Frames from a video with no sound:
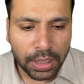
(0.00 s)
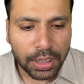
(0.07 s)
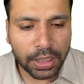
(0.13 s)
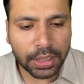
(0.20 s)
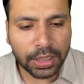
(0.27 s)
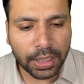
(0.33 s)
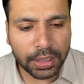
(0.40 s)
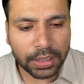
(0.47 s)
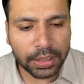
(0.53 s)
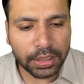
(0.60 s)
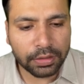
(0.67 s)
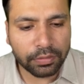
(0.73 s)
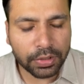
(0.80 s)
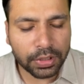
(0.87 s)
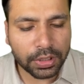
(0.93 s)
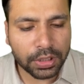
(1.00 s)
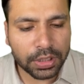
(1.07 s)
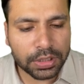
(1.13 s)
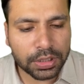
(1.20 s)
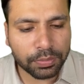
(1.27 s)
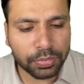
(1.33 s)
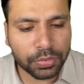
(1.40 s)
It can even
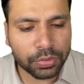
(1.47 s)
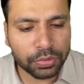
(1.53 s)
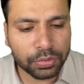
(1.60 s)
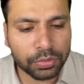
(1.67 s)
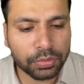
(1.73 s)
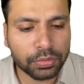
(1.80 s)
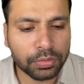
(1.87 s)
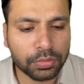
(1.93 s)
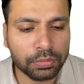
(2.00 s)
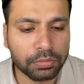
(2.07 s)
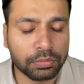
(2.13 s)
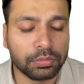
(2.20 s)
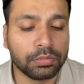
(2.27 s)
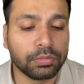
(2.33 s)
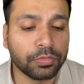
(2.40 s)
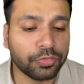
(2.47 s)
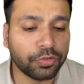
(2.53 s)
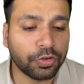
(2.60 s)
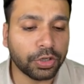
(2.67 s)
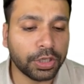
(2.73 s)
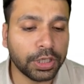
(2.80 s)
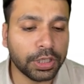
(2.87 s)
reach up to
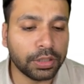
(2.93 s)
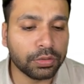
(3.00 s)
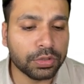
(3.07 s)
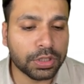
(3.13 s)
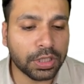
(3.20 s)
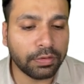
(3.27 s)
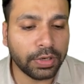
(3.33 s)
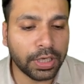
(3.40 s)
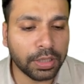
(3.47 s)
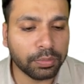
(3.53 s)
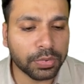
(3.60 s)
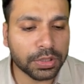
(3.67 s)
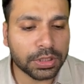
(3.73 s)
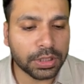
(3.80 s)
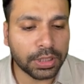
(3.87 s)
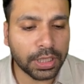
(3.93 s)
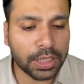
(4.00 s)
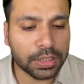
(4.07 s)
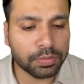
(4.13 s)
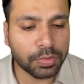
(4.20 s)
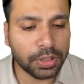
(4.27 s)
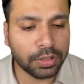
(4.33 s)
40 to 70%
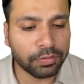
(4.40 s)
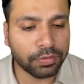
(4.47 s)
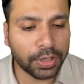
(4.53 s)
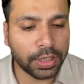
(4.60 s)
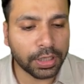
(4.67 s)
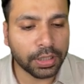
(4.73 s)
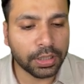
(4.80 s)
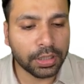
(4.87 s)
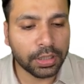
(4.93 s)
has been defined